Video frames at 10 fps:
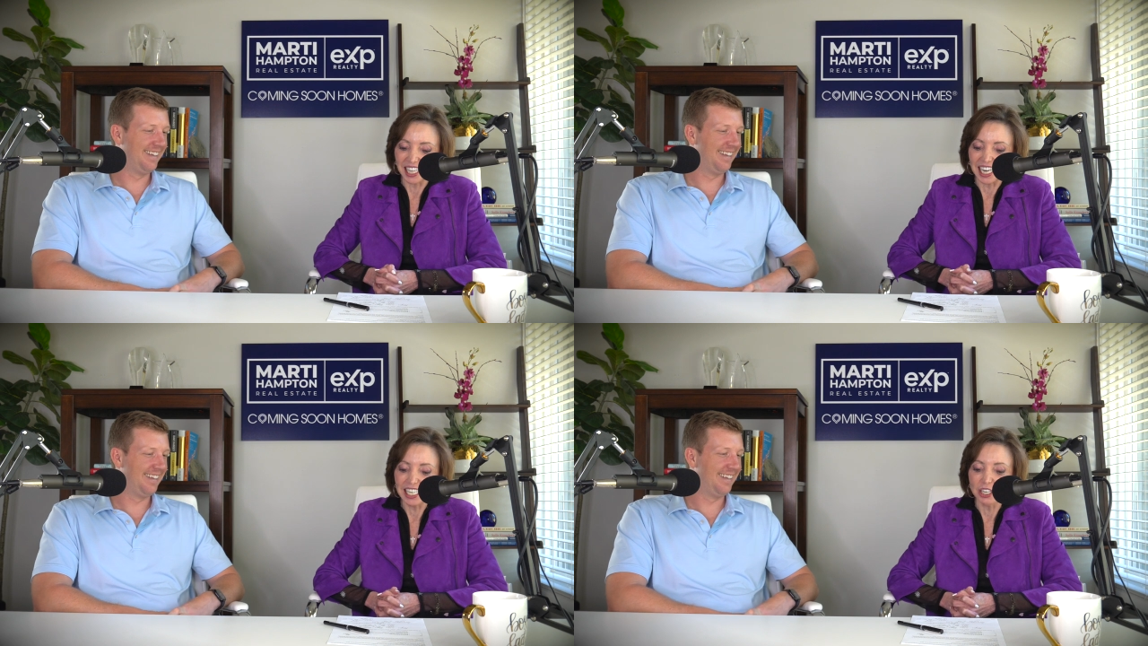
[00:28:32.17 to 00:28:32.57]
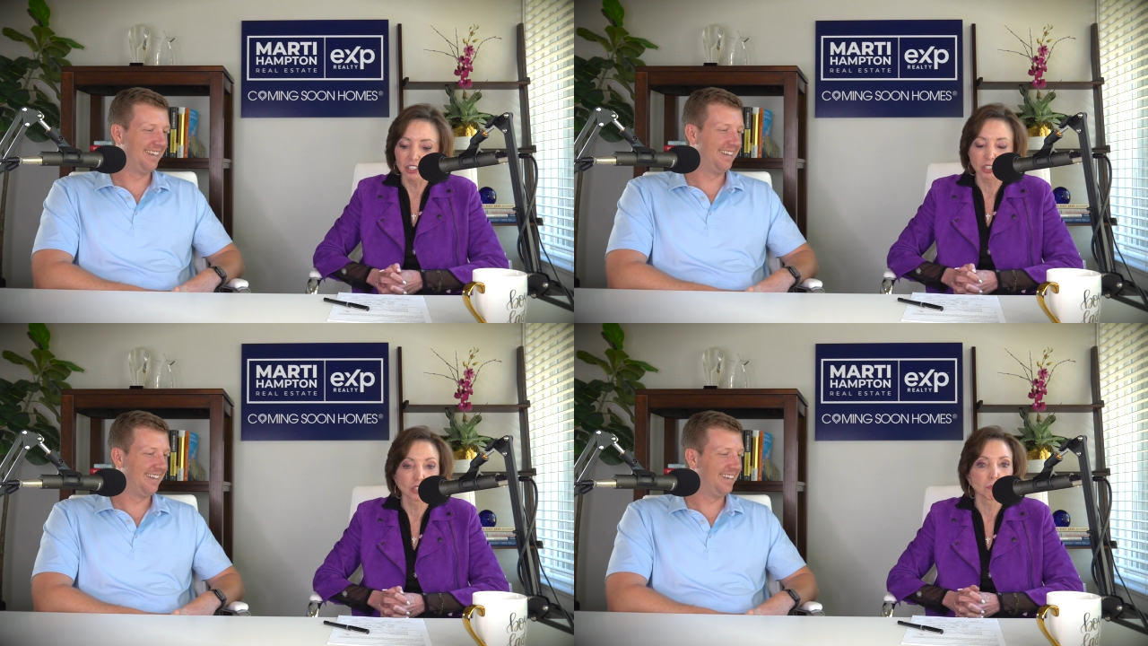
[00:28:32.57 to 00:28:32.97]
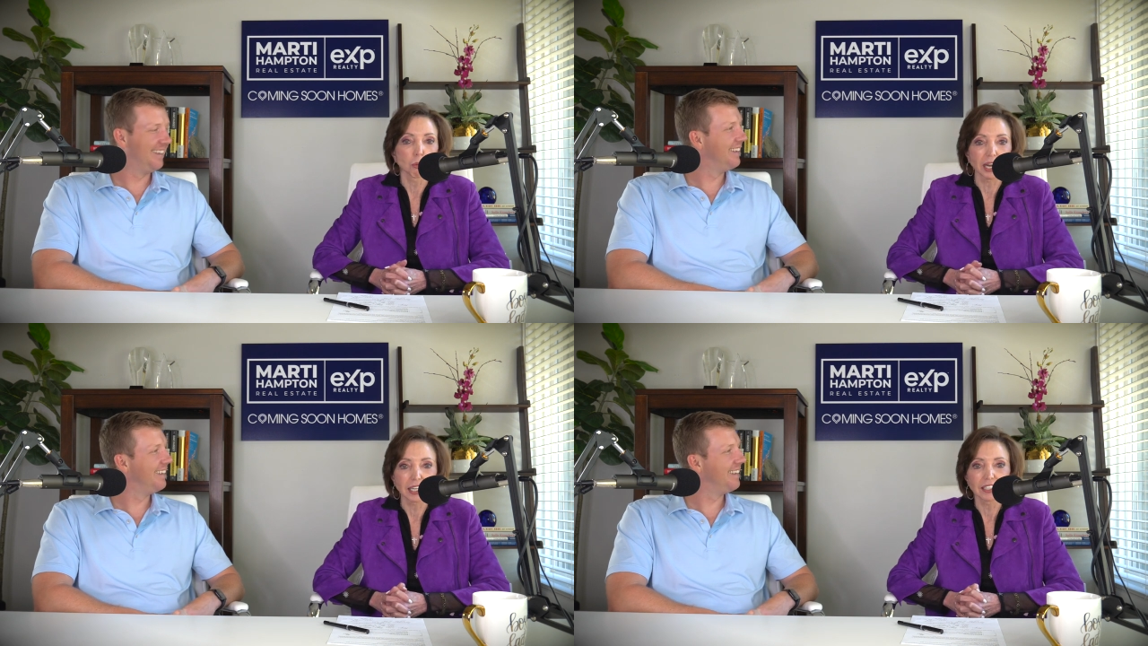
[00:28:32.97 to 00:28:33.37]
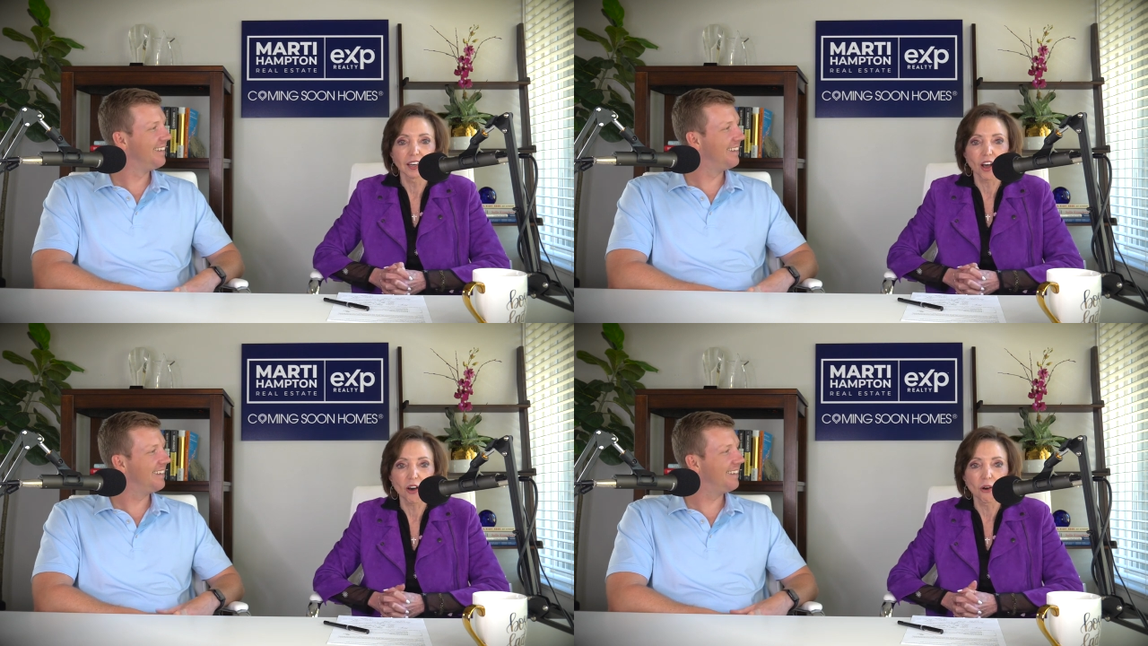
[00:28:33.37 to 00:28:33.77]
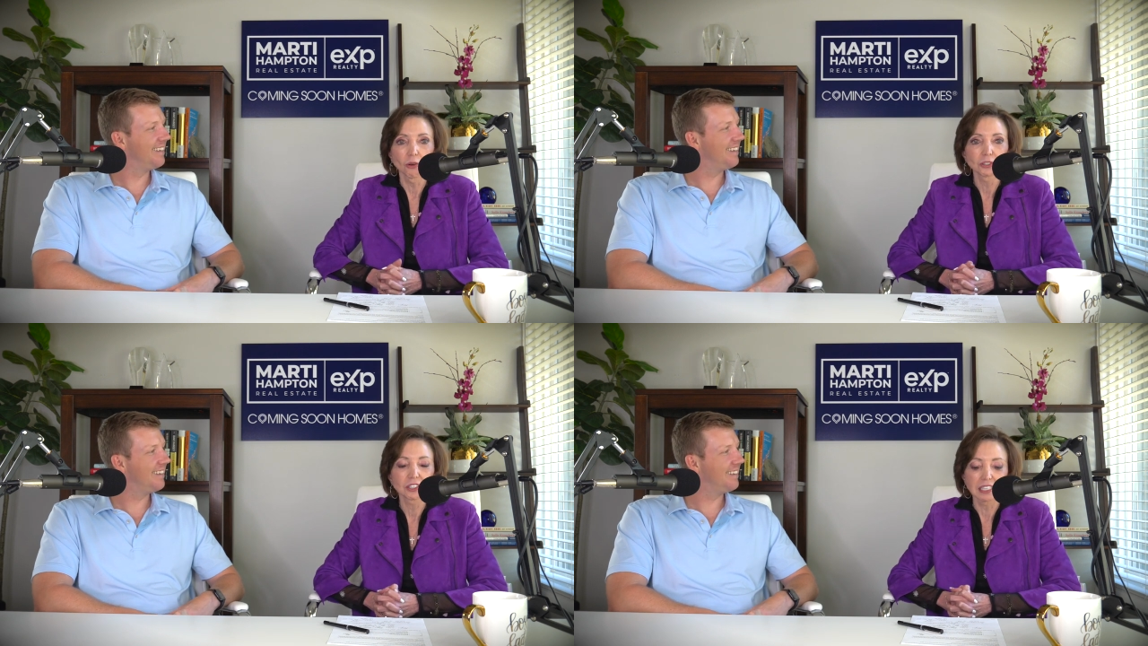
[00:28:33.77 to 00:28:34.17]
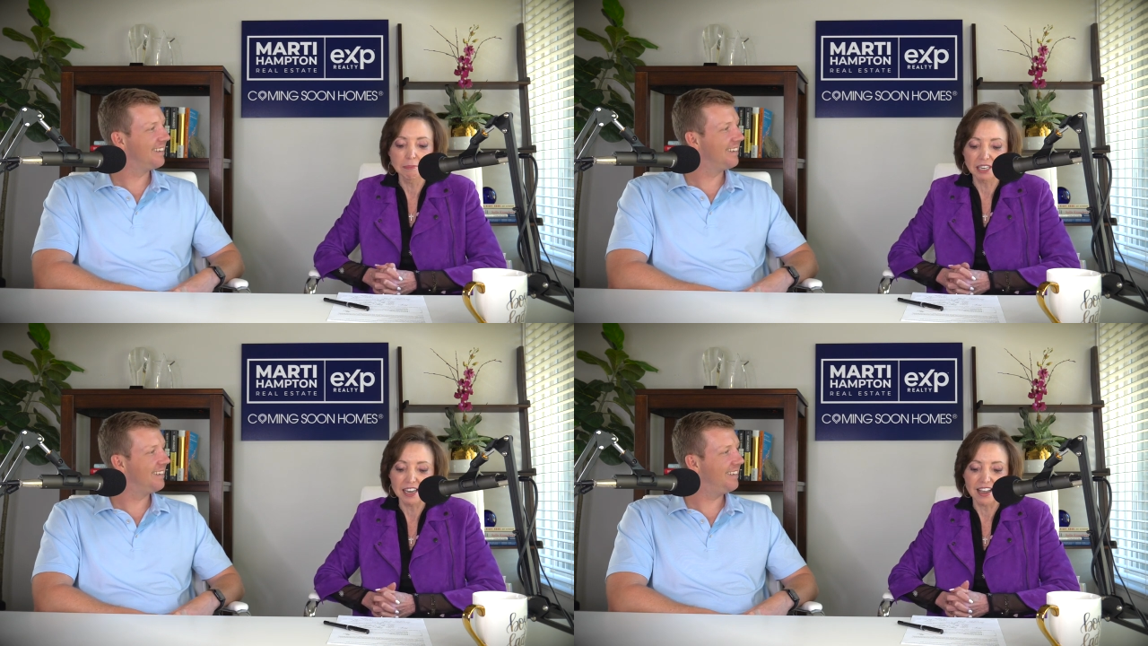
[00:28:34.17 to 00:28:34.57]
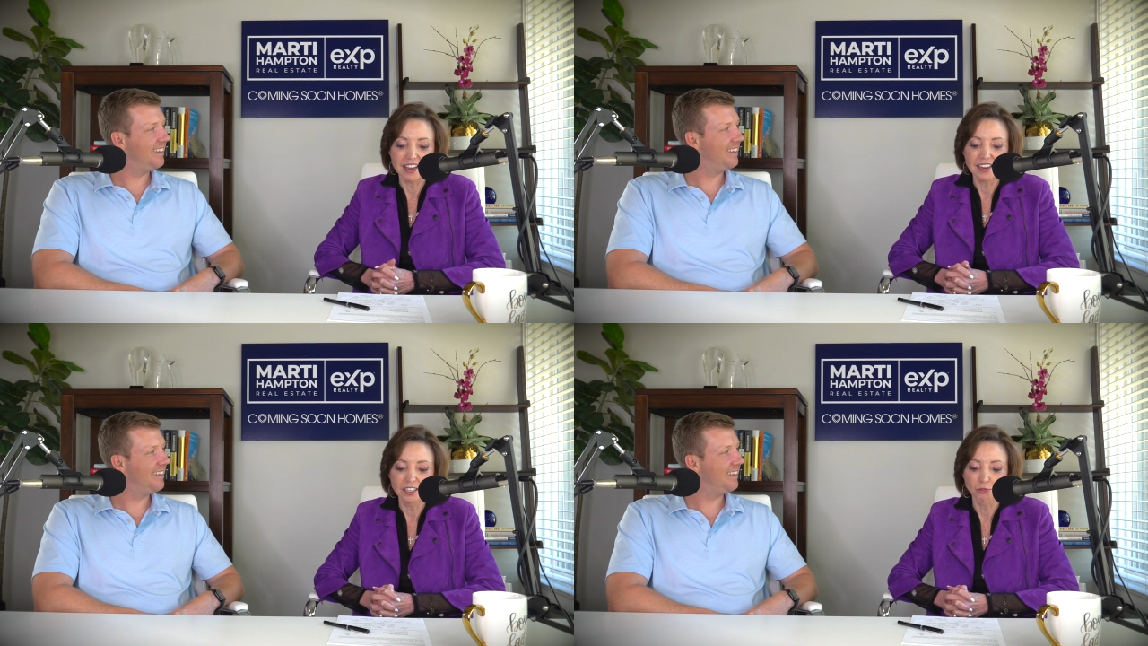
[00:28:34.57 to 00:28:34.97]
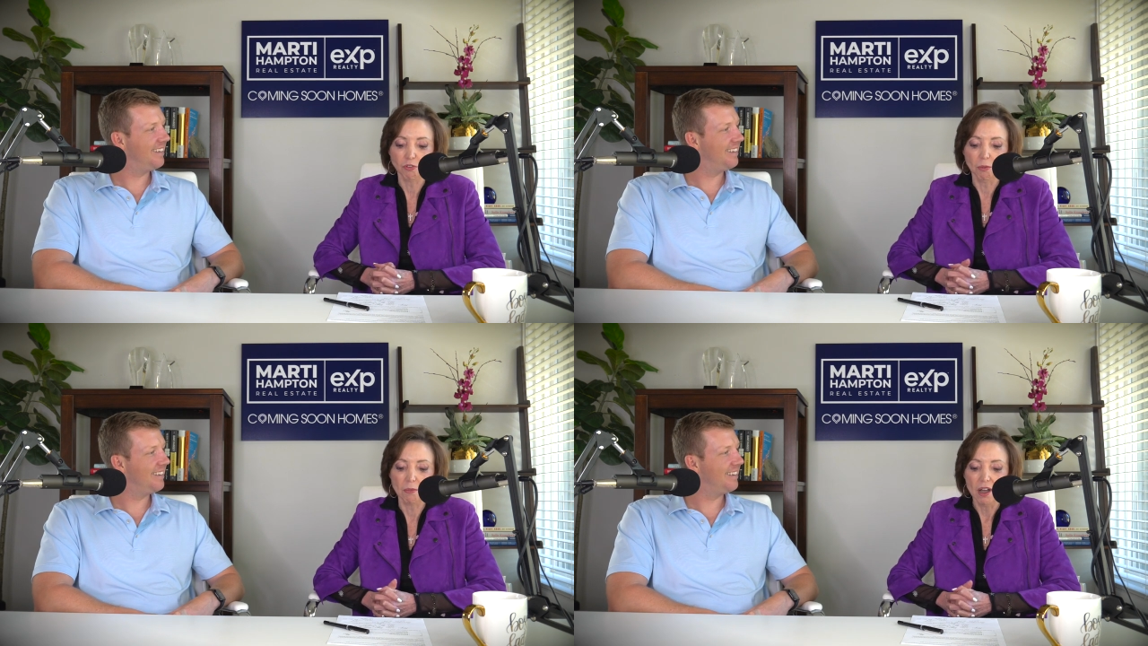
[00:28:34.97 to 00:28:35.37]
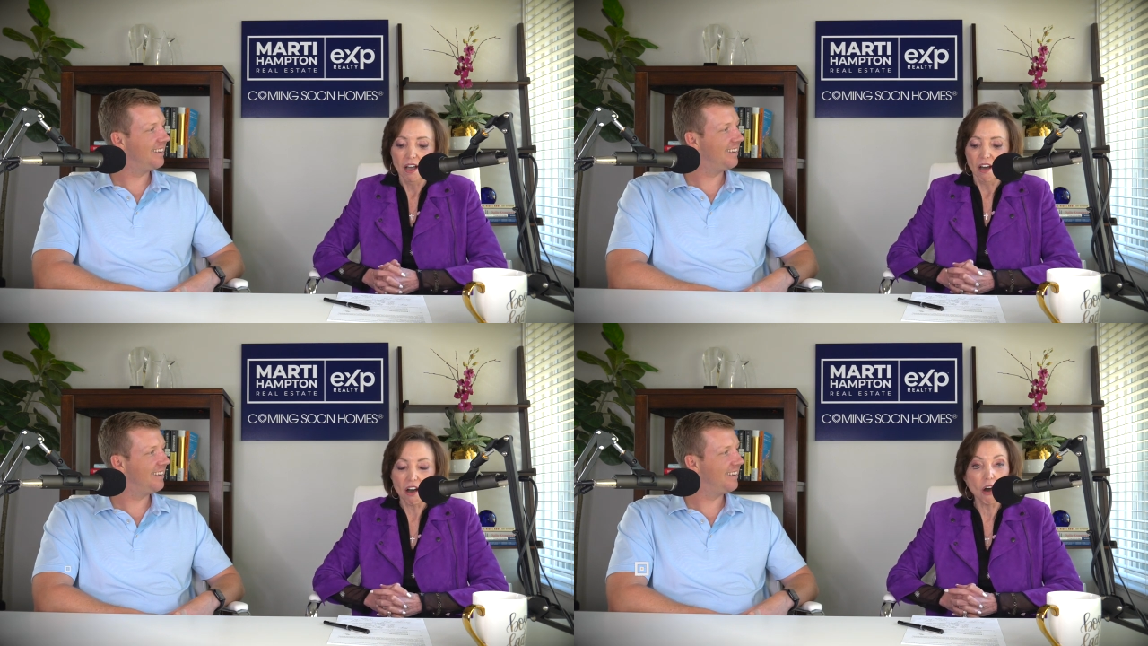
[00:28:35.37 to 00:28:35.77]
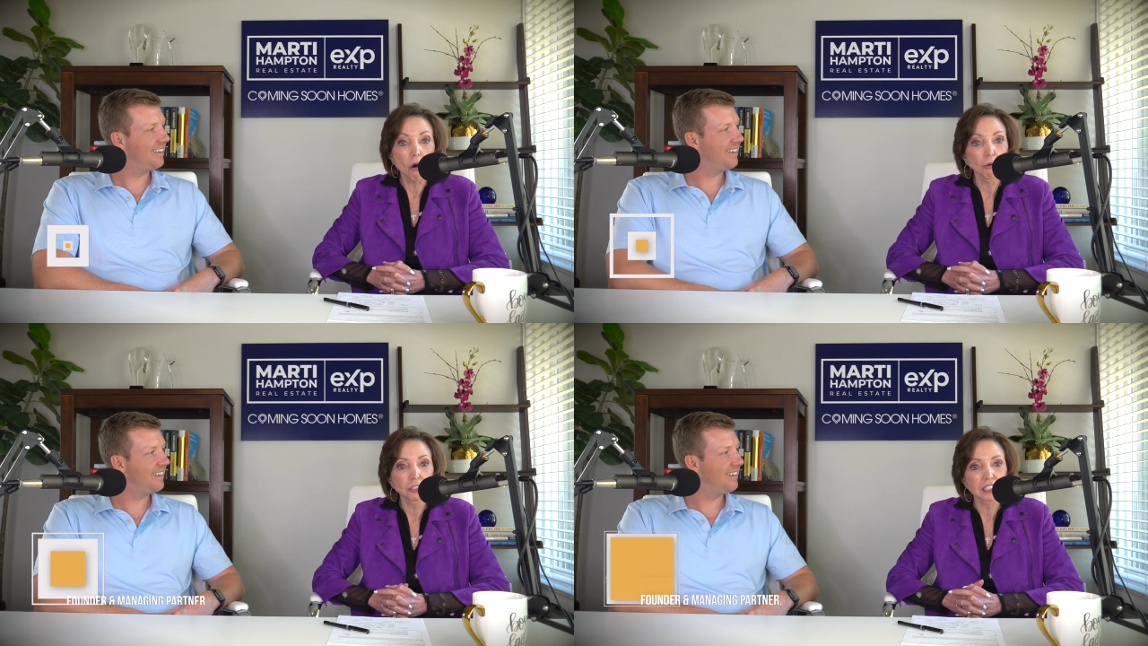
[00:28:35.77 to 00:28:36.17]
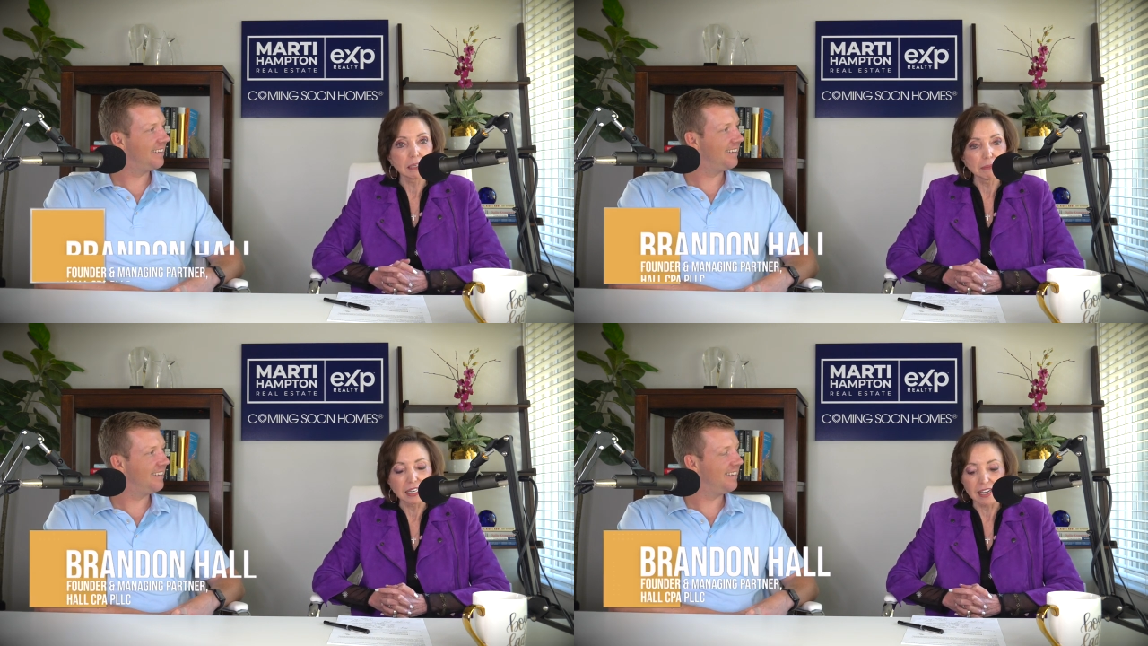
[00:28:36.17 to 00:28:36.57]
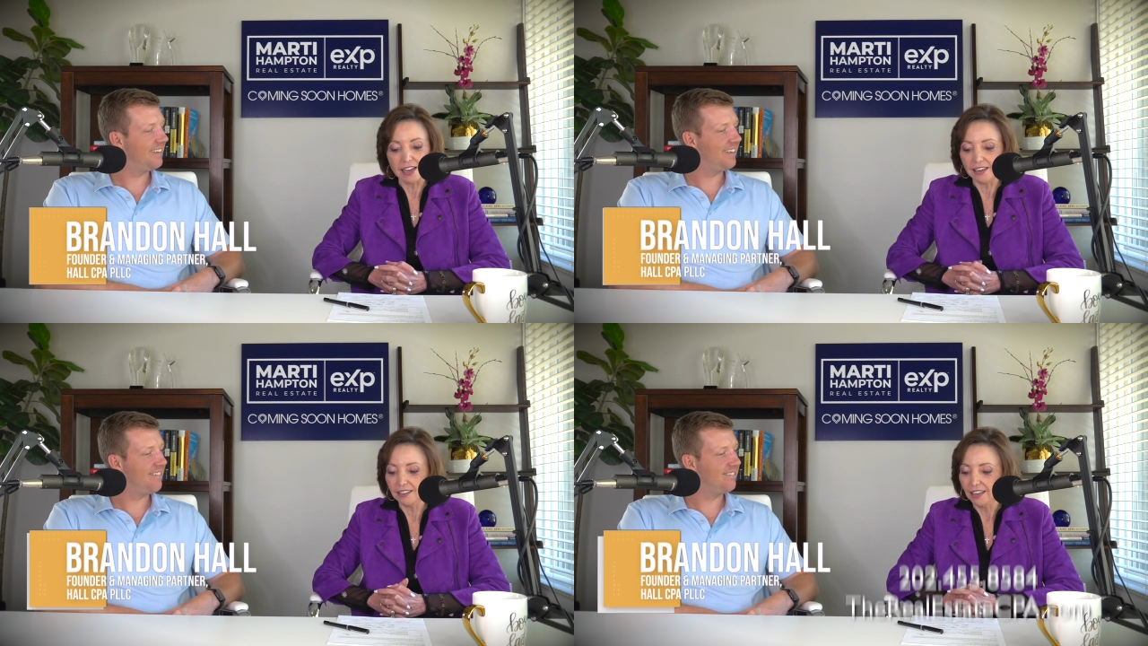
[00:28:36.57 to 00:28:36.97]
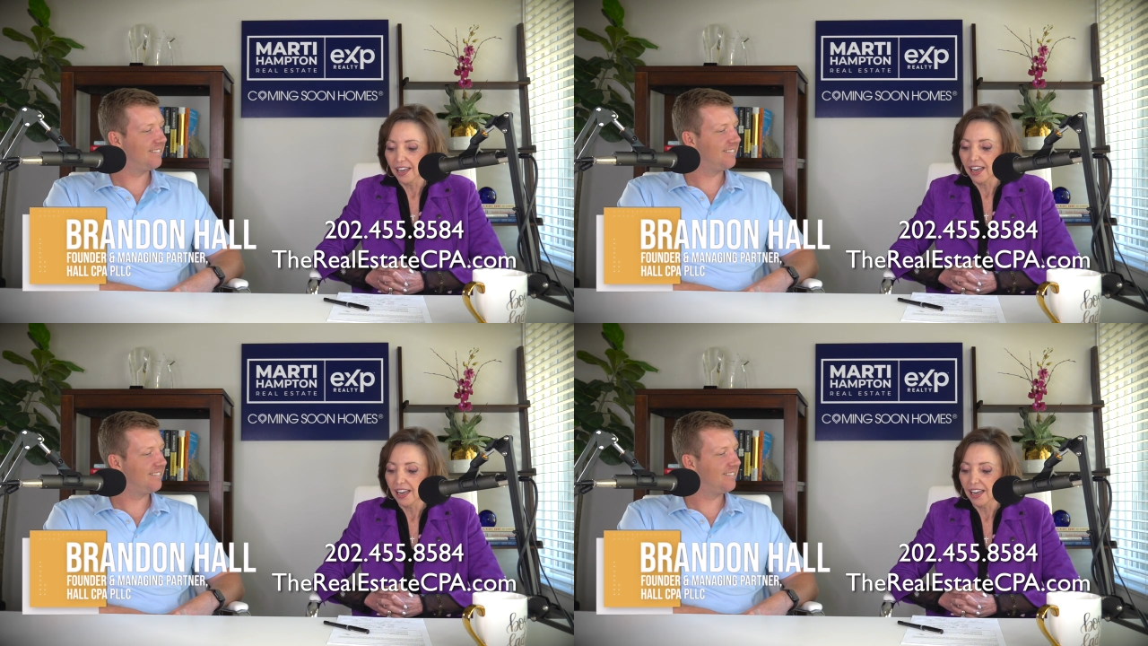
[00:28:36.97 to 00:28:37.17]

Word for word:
Speaker 1: Thank you. This is Brandon Hall, C P A. He's from Hall C P A.